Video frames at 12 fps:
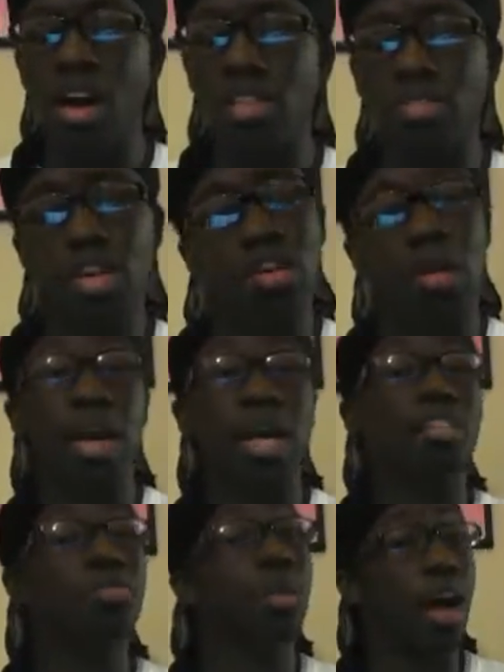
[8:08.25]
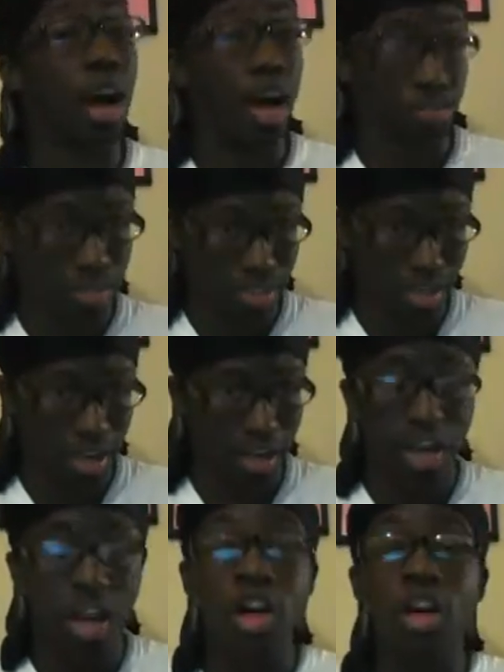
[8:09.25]
So anyway, back to what I was saying.
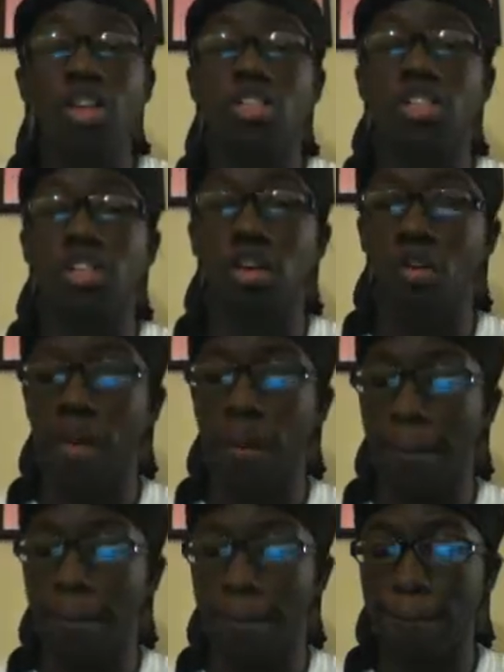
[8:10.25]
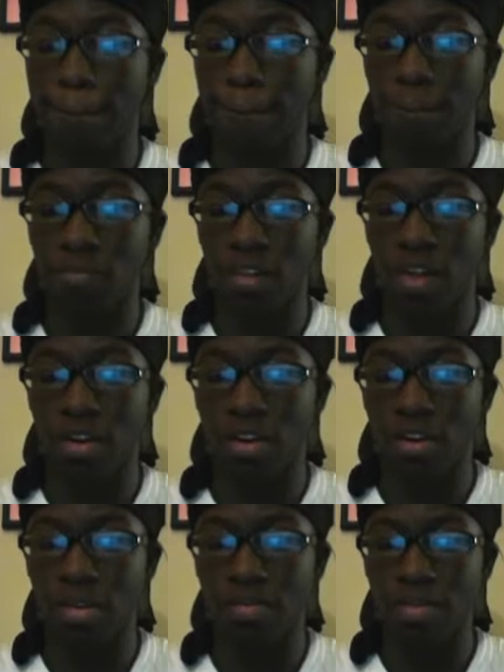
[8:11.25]
So,
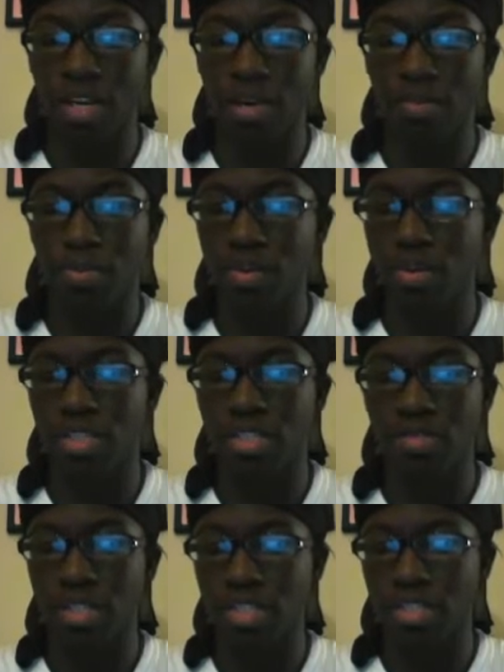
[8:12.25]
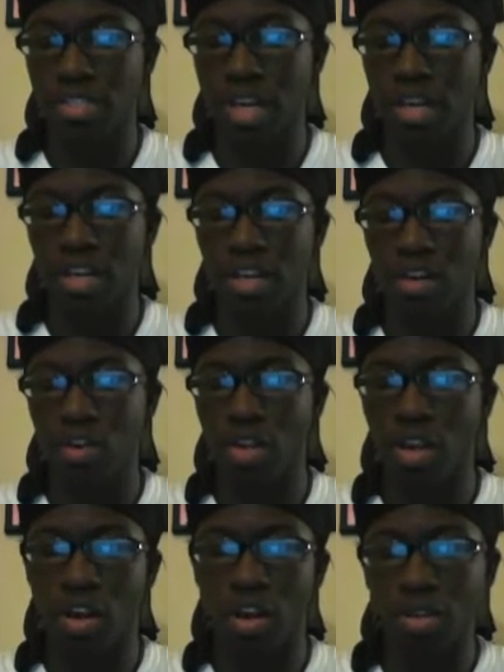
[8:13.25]
yeah, pretty much he was just saying that, oh
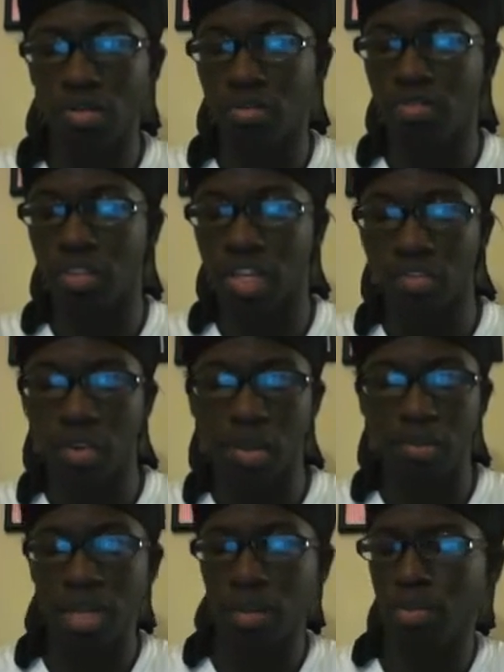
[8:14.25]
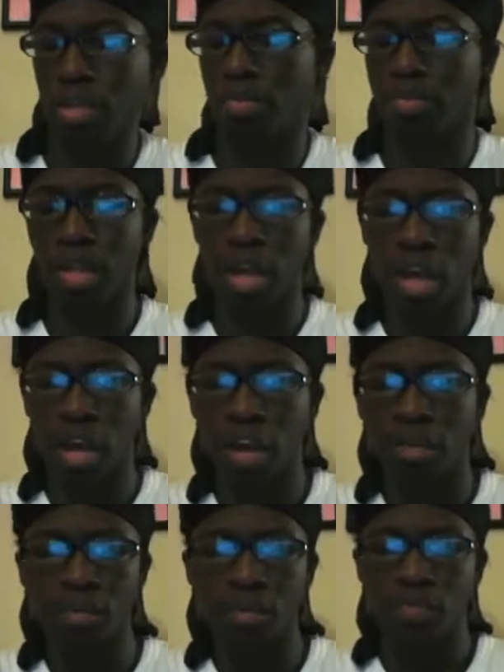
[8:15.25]
yeah, all will be forgiven, blah, blah,
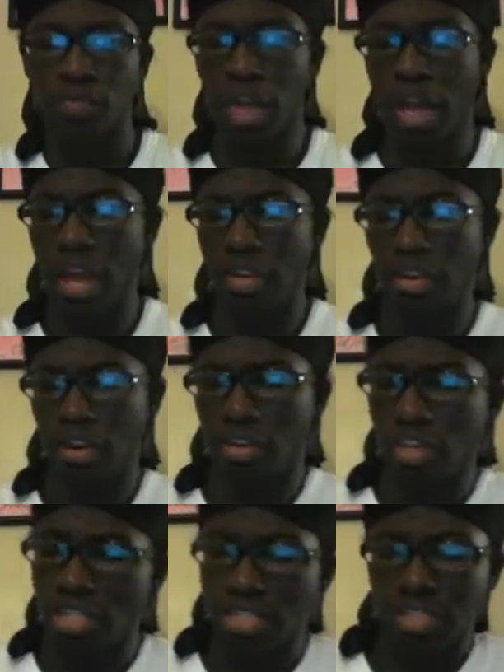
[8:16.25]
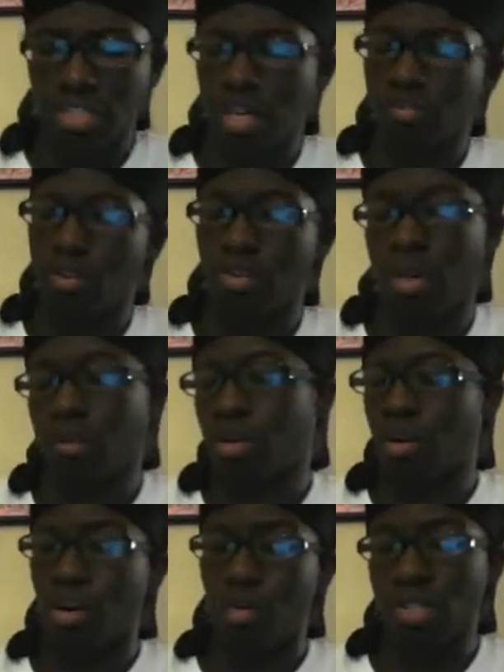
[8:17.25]
blah. And, Cookie just let him know that I'm
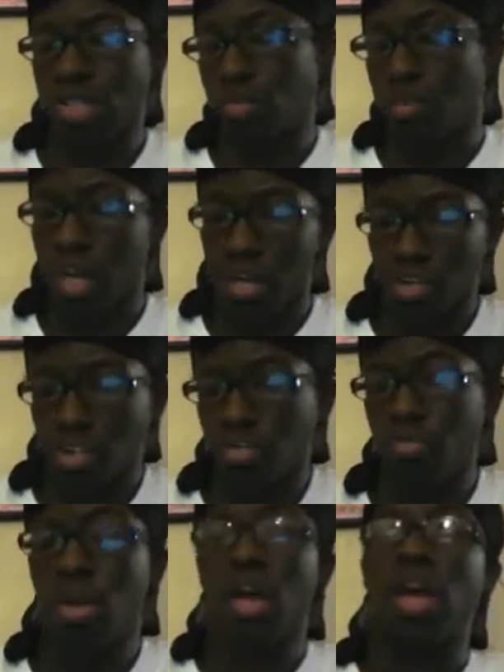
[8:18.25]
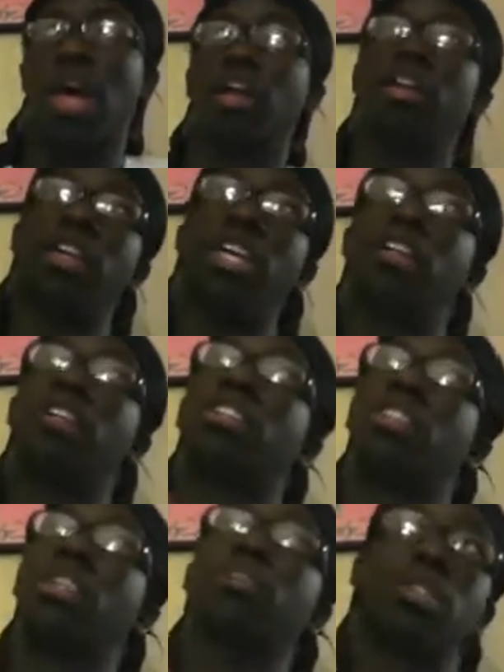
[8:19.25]
going to always eat without you. And Anika,
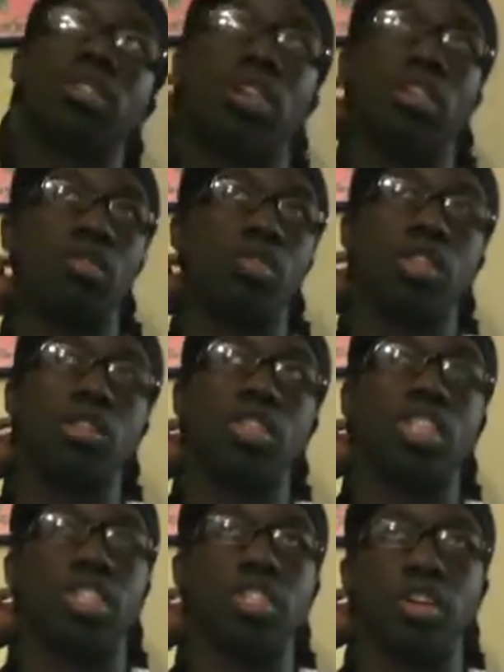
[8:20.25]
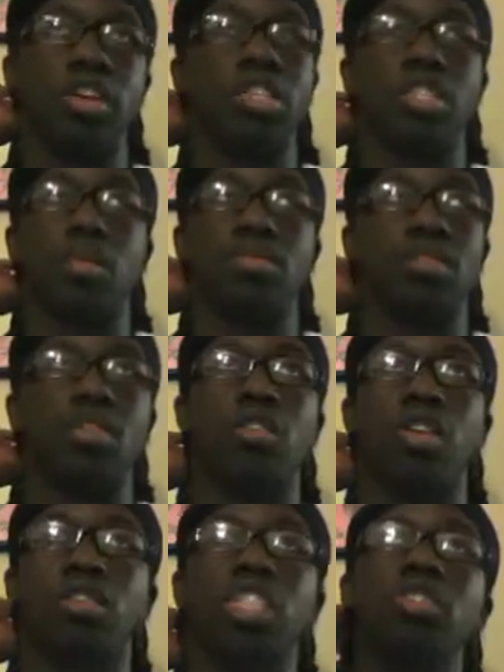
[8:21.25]
she was talking with Lucius during this
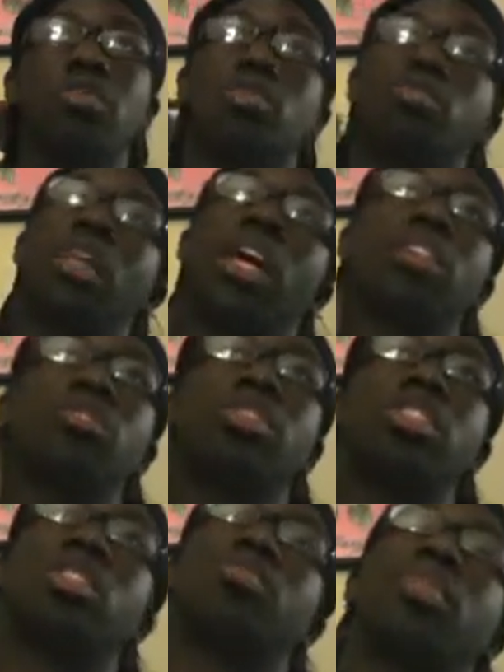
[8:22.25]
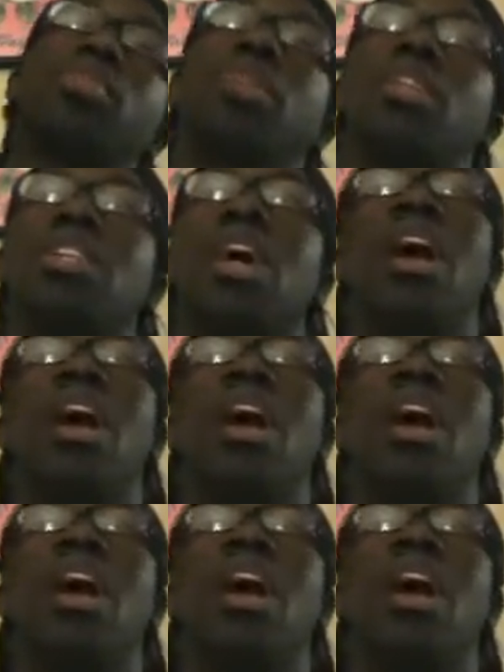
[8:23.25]
episode. And she was, like, Lucius is pretty much,